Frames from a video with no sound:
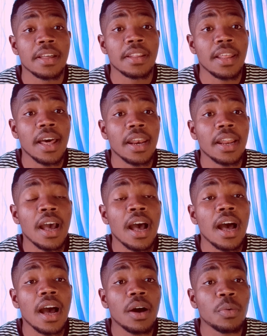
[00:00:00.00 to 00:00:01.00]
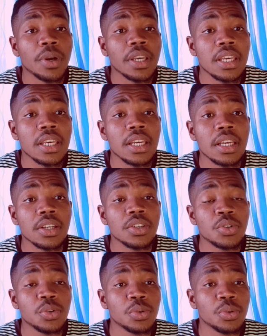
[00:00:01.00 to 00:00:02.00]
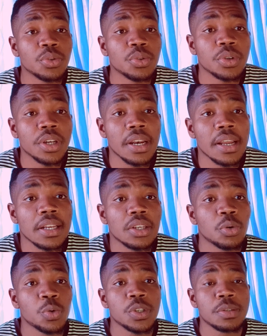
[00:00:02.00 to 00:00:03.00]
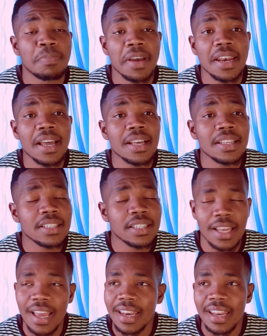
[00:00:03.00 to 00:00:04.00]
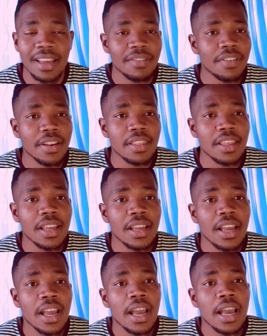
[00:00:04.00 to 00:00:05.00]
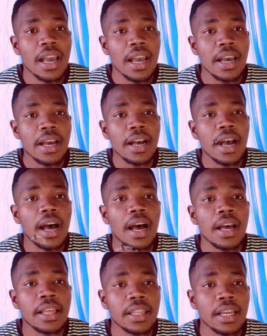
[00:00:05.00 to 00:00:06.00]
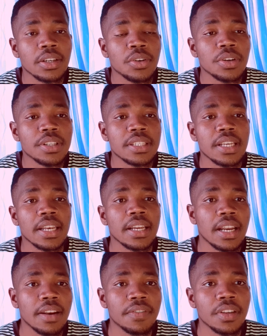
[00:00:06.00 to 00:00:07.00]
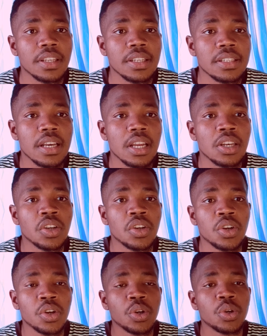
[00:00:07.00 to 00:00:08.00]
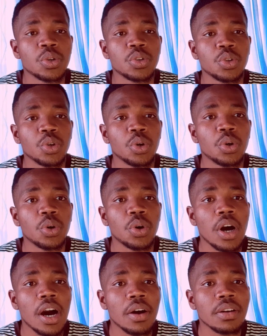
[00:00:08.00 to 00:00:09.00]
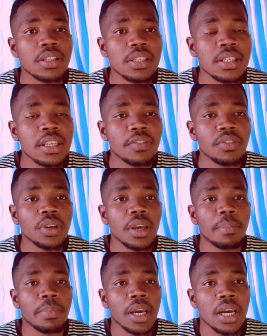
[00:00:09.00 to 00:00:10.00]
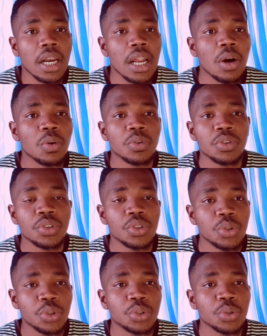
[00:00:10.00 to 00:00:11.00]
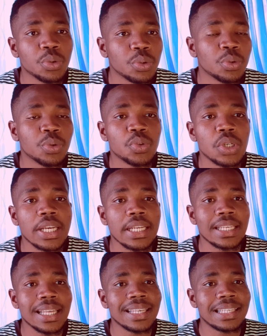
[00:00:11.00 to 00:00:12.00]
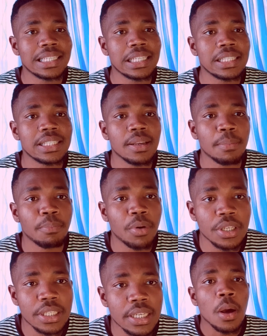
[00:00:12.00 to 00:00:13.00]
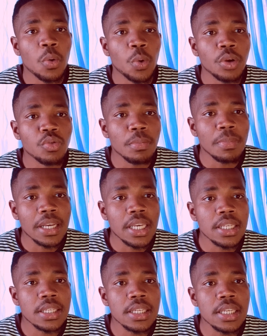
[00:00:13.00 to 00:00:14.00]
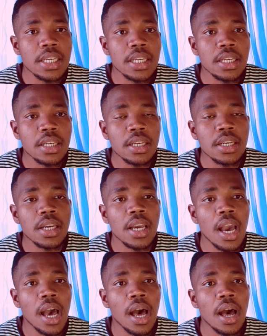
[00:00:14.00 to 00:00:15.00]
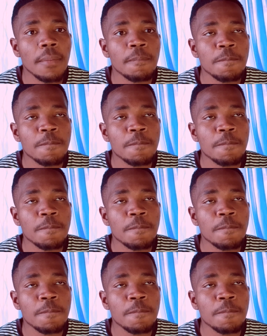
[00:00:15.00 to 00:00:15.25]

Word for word: that are uh, working to, to create those banners and everything uh, that concern graphic design. So uh, I was just giving you a background to show you like that it's important. When you're marketing uh,